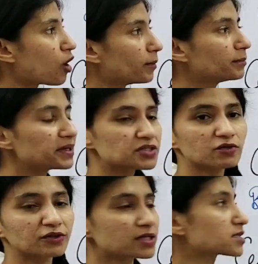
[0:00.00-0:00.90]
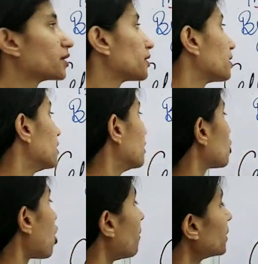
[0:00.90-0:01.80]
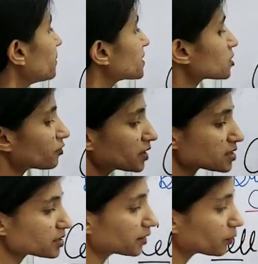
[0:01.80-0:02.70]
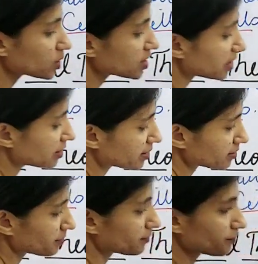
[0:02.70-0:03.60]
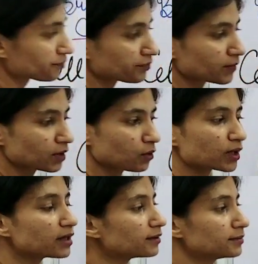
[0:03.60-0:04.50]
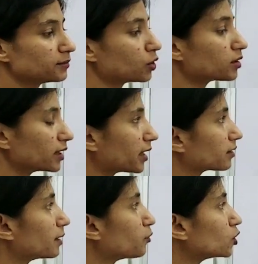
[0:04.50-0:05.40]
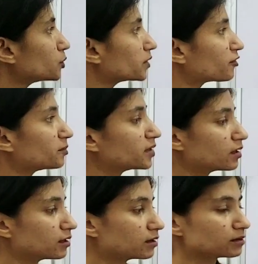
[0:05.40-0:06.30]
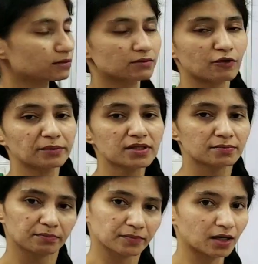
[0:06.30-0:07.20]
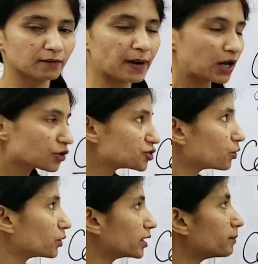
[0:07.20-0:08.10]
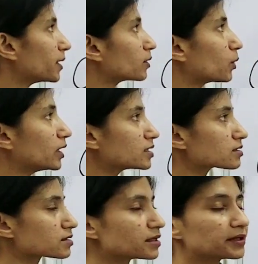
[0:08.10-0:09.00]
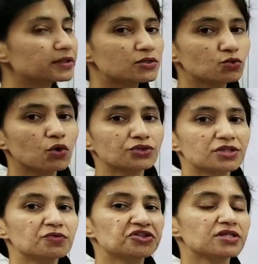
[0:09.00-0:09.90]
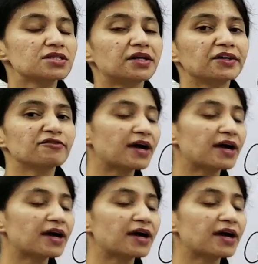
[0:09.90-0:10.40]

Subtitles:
common basis of their study? The common basis of their study was cells. Okay, like they both were from this biology only, but one is studying the zoologist, which is a study of